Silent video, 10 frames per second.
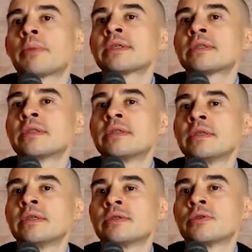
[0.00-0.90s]
pest
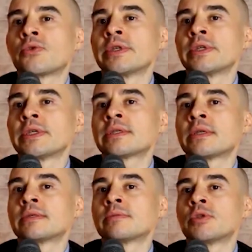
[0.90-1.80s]
disease
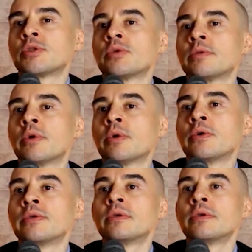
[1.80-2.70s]
resistance between
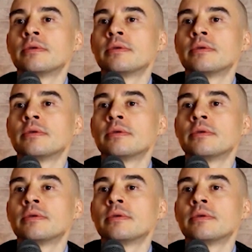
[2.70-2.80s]
both?